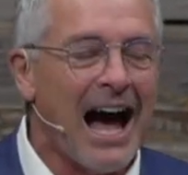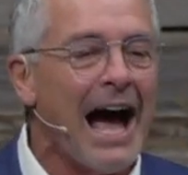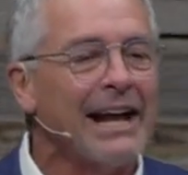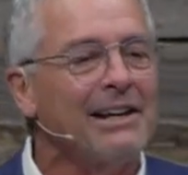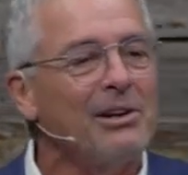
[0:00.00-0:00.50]

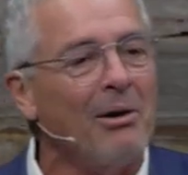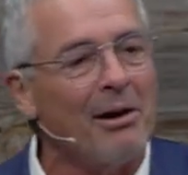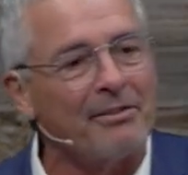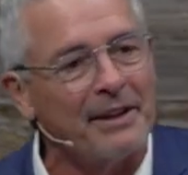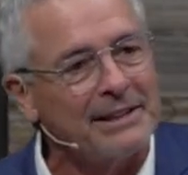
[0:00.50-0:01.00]
I can do
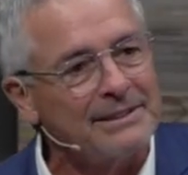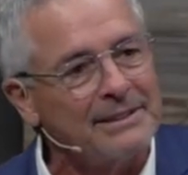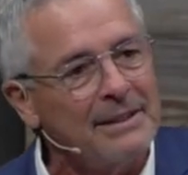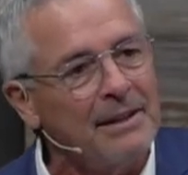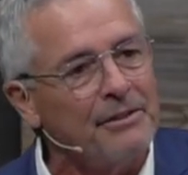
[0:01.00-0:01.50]
all things
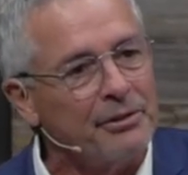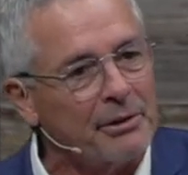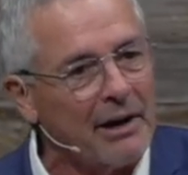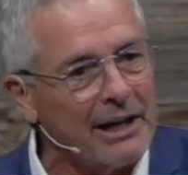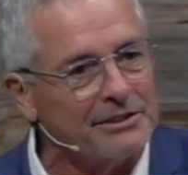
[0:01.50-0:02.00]
through
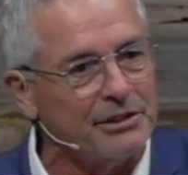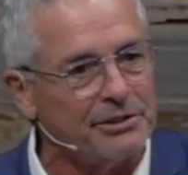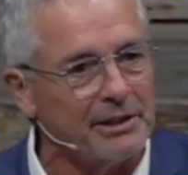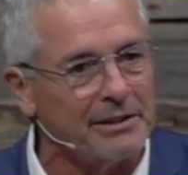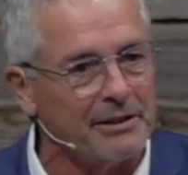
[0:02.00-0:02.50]
Christ who
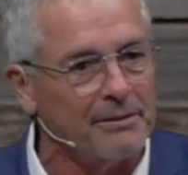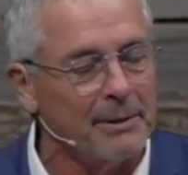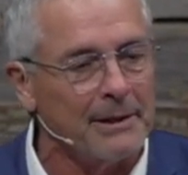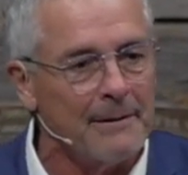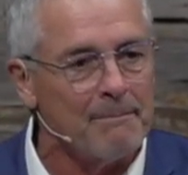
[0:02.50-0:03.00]
strengthens
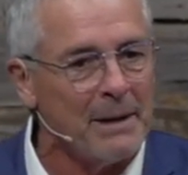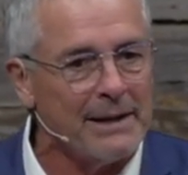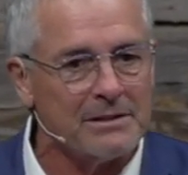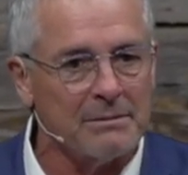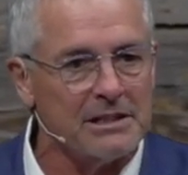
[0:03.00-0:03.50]
me. Man,
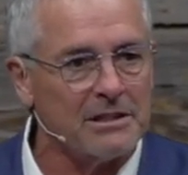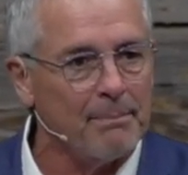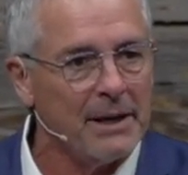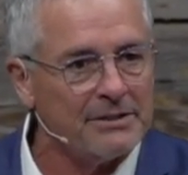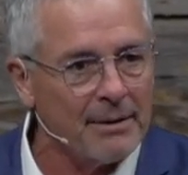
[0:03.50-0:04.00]
that needs to
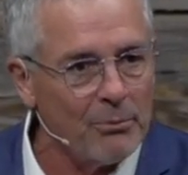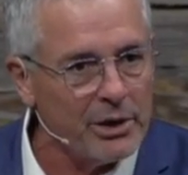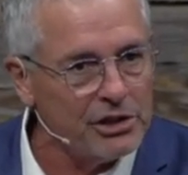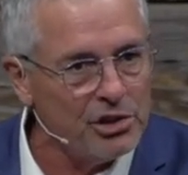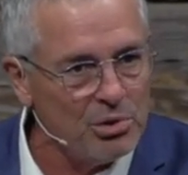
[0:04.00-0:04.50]
be something we
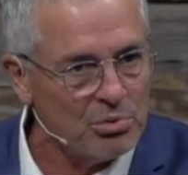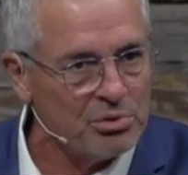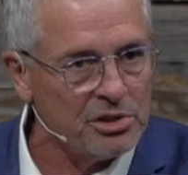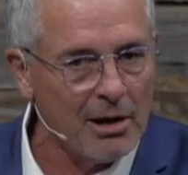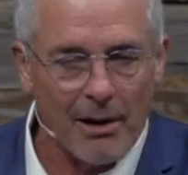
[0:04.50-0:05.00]

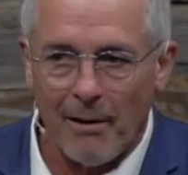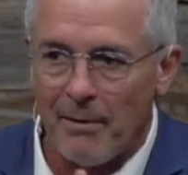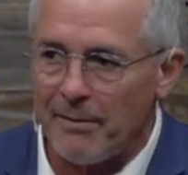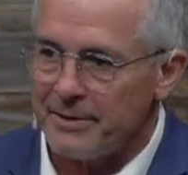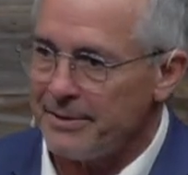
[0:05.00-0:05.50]
use
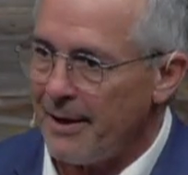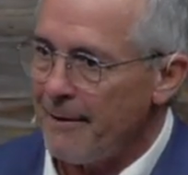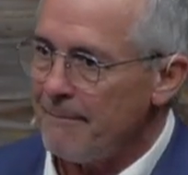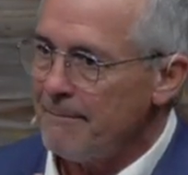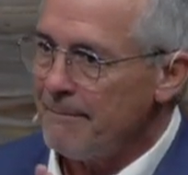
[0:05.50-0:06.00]
all the time.
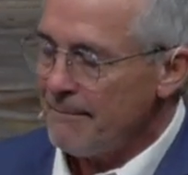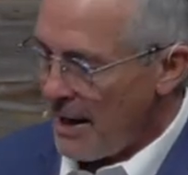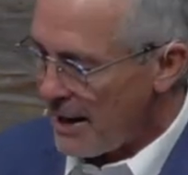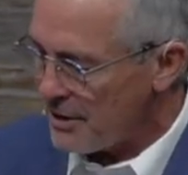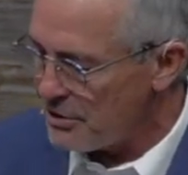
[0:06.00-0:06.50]

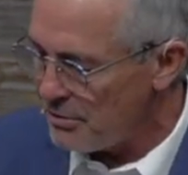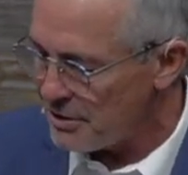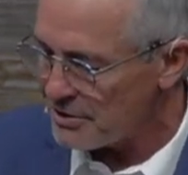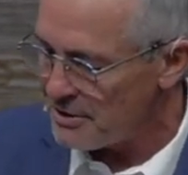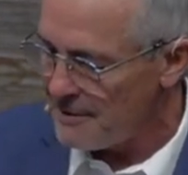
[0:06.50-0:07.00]
I can do
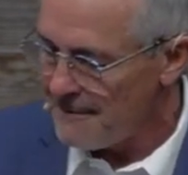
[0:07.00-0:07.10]
this.